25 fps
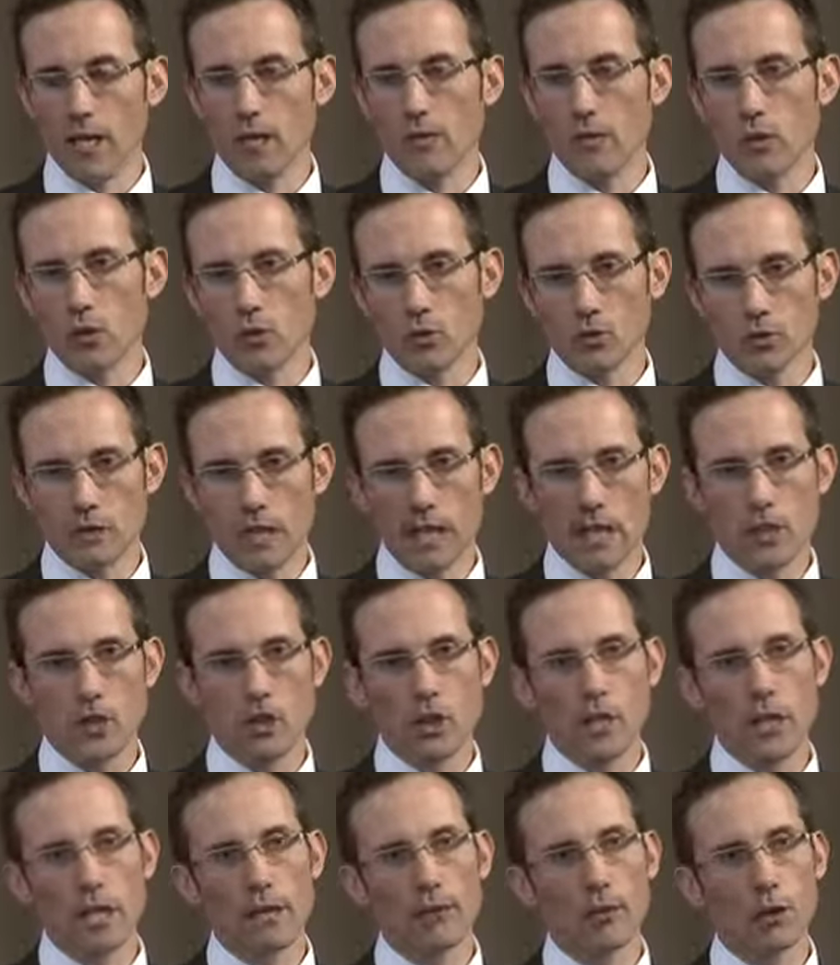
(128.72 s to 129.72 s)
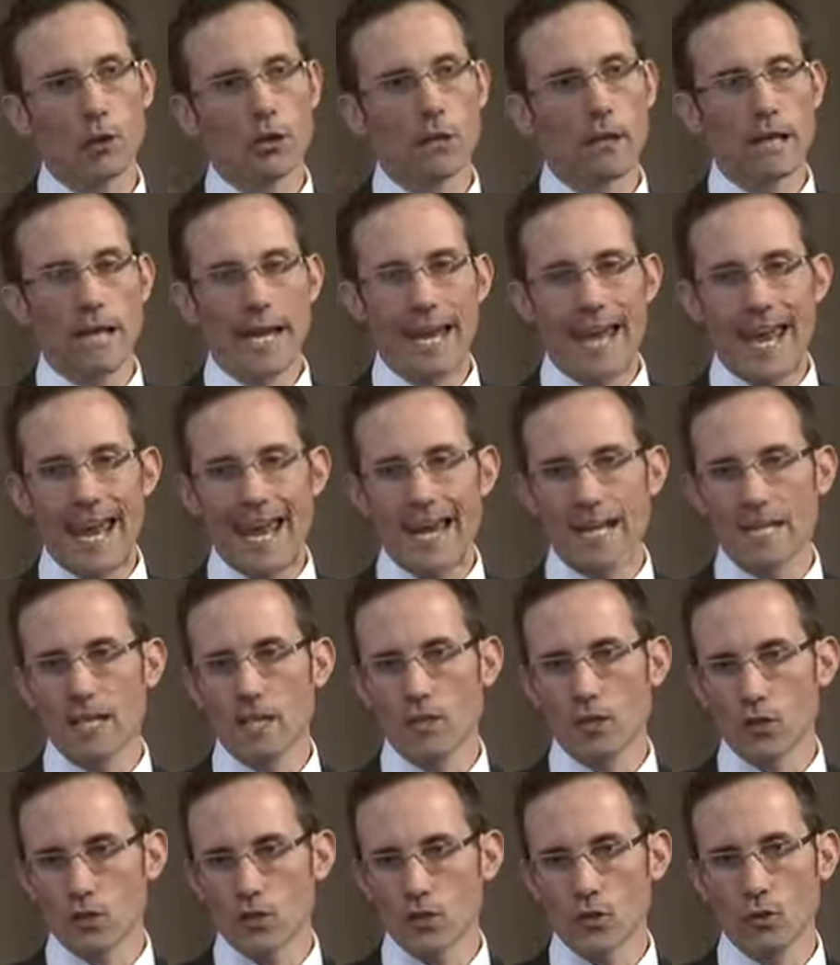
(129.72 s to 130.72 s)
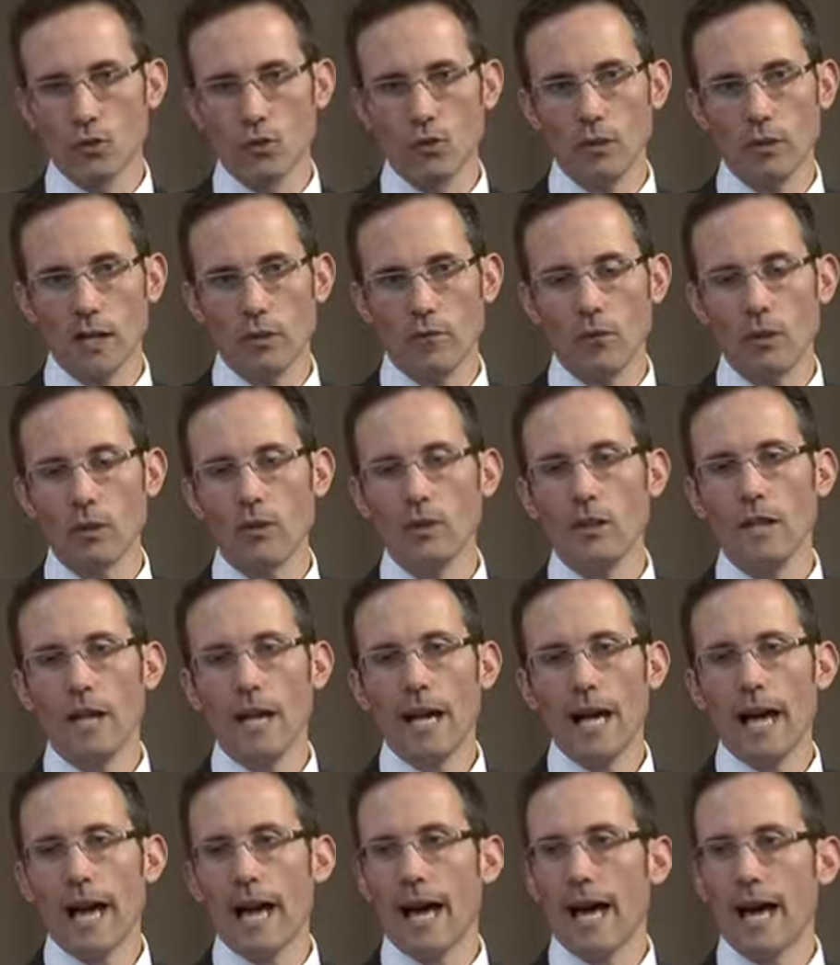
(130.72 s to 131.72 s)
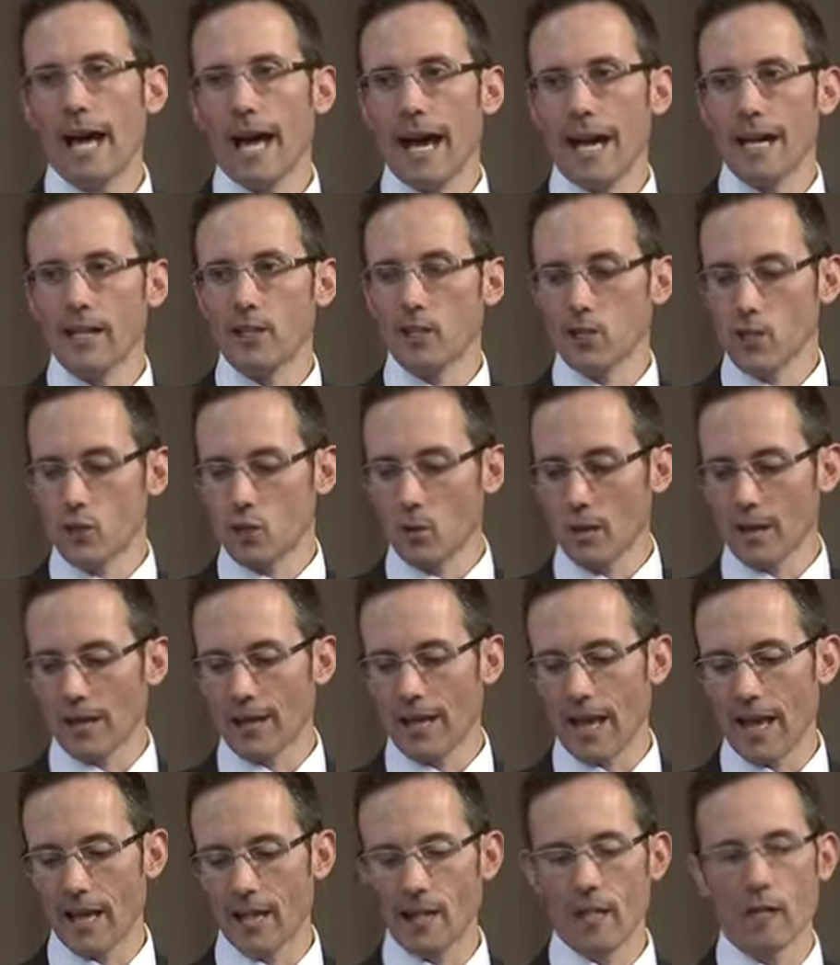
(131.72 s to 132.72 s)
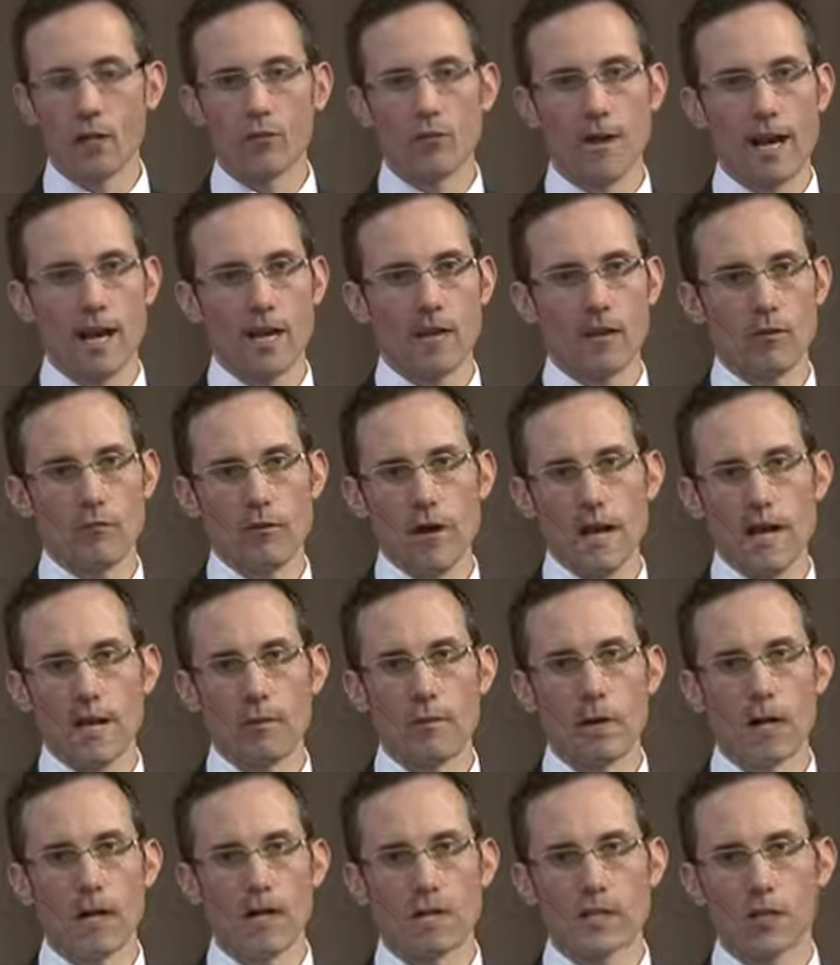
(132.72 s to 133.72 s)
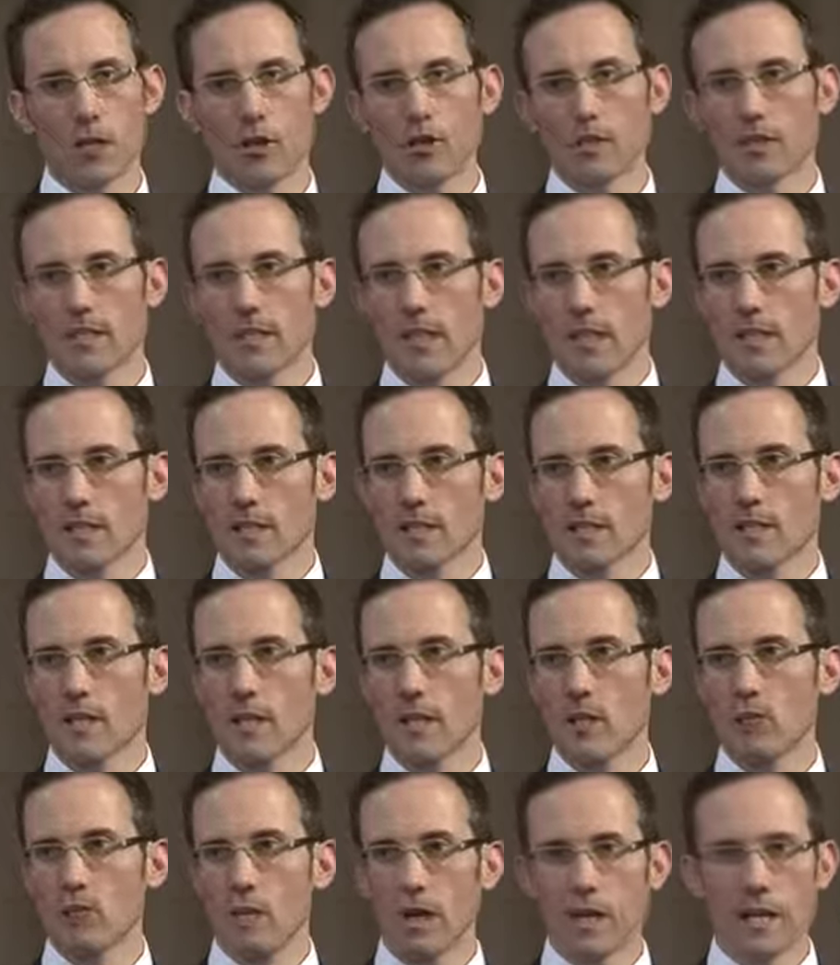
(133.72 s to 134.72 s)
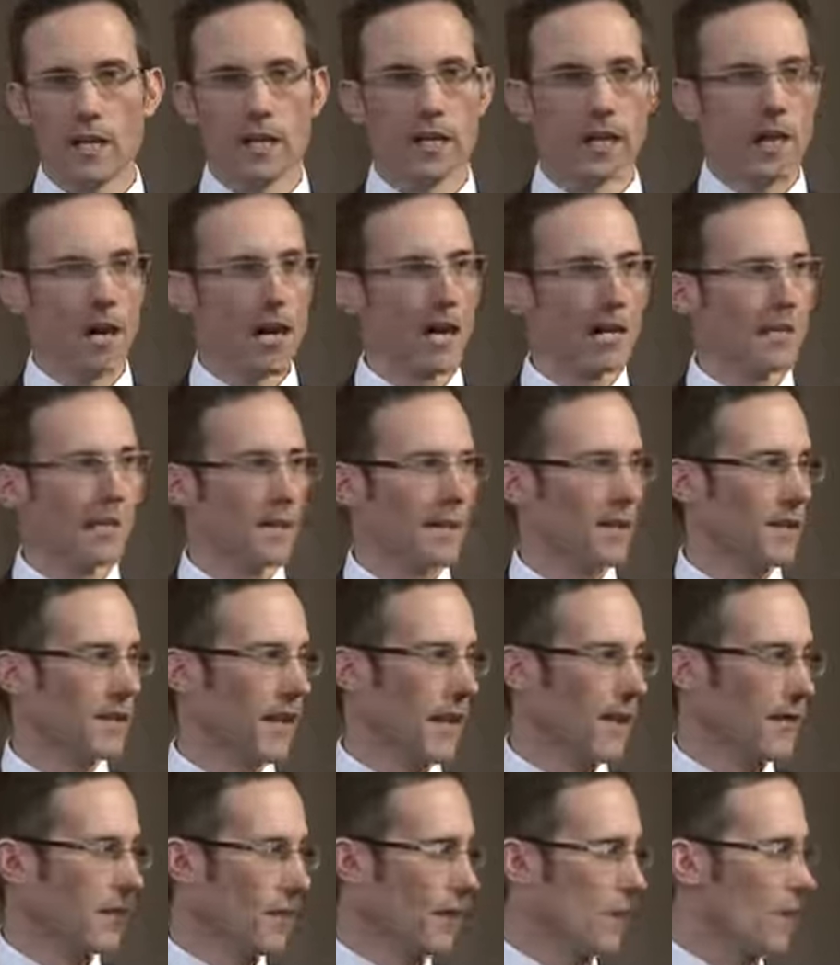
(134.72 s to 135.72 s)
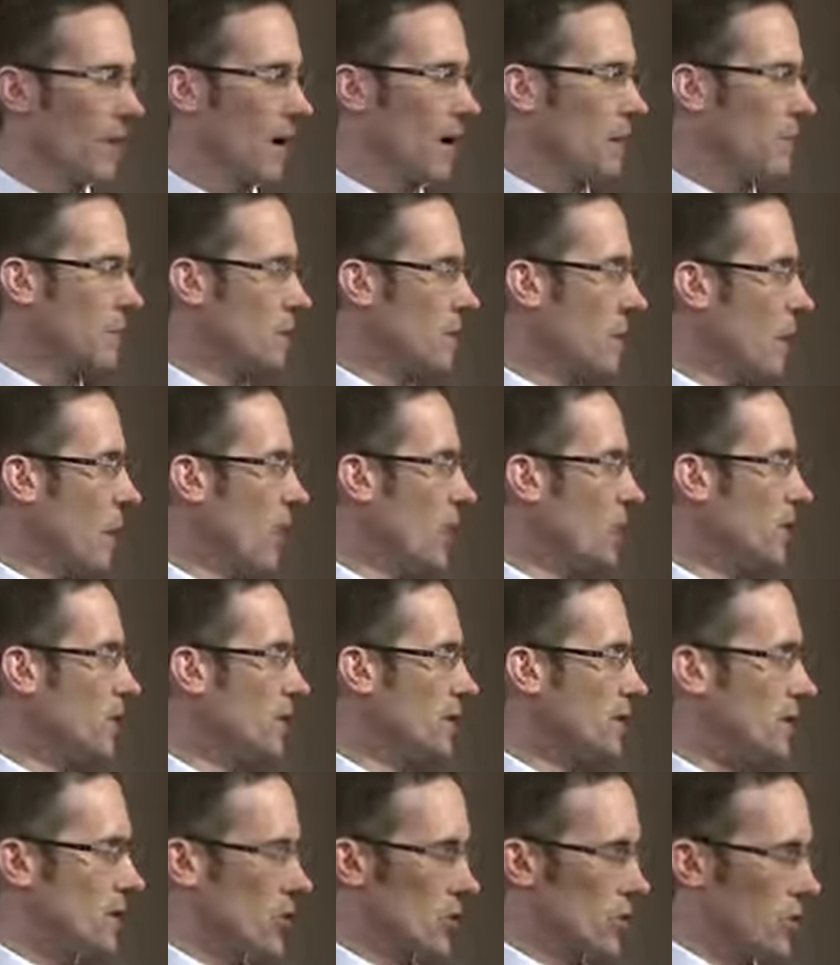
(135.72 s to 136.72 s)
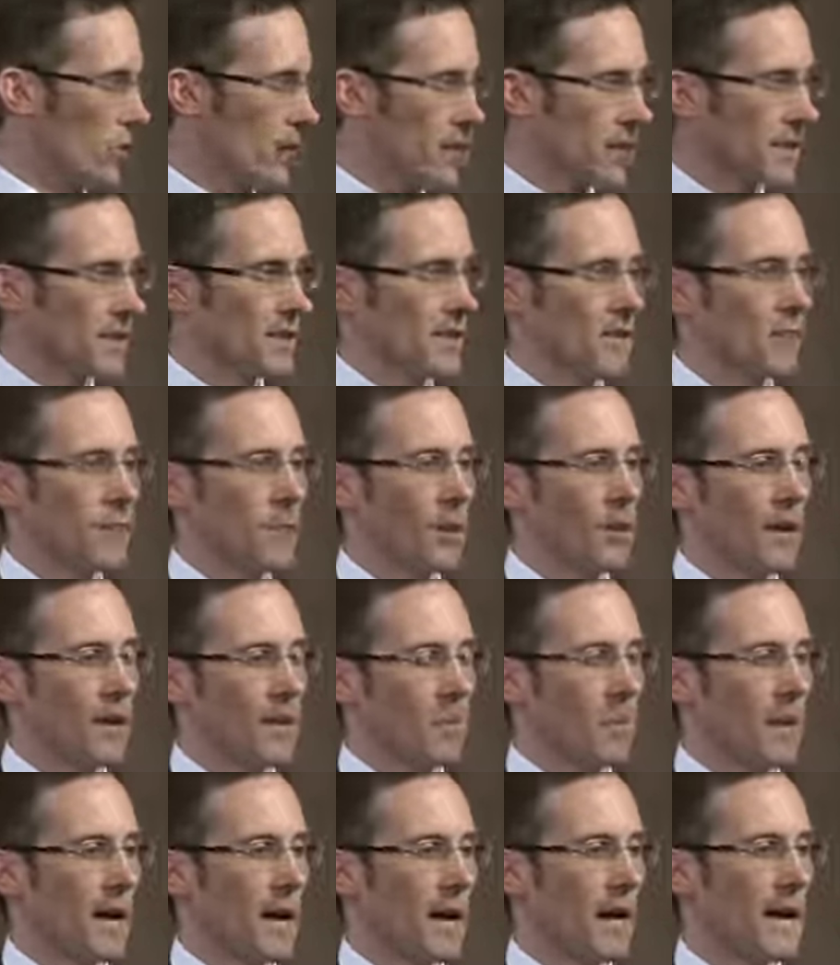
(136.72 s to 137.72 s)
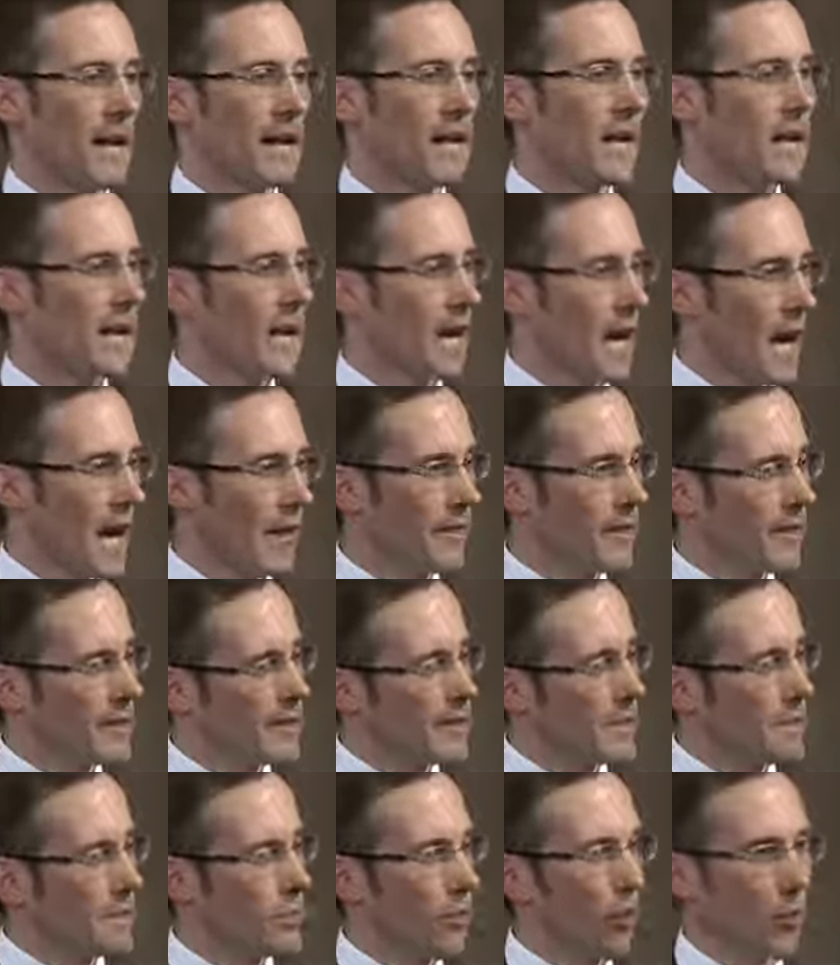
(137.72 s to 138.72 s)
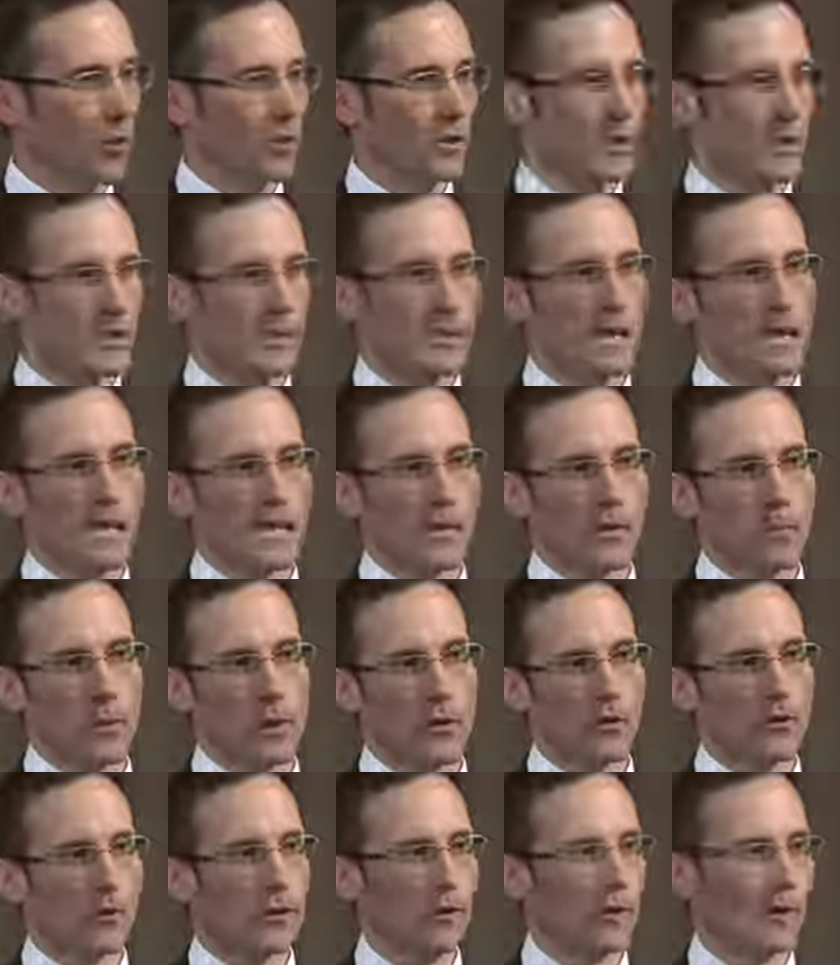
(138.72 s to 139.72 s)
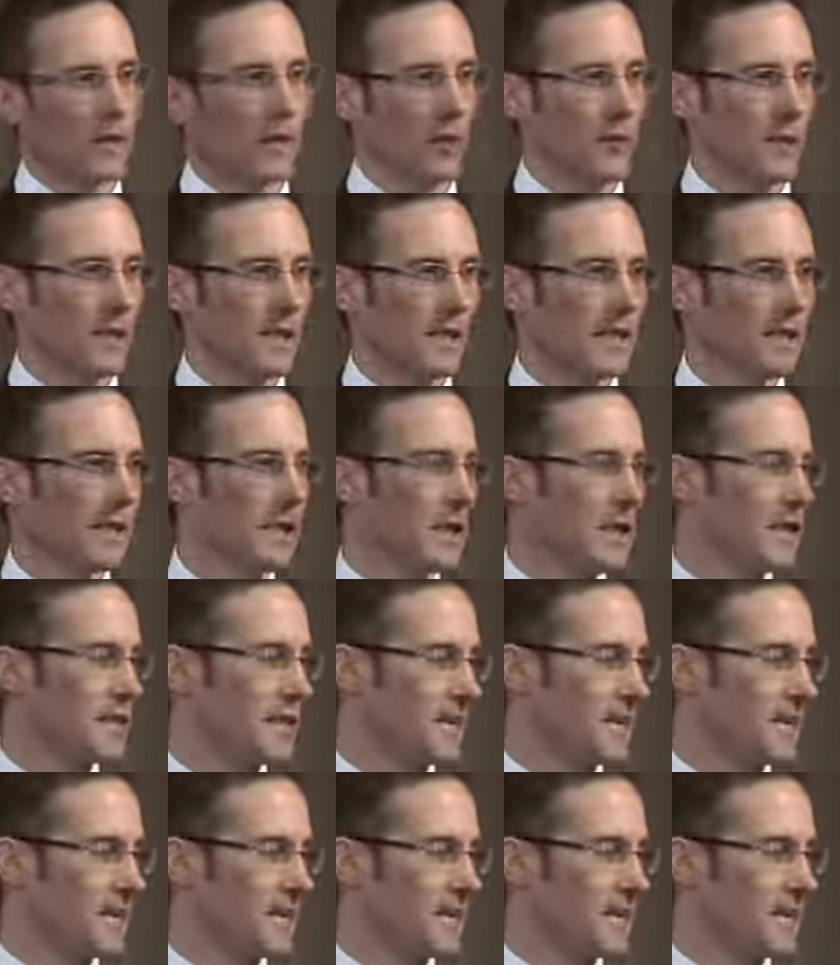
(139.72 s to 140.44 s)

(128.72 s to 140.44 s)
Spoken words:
individual teacher level and at a school level, and it's doing that in a randomised context, recognising that there are proponents and critics of merit pay and that it's important to test both the theories.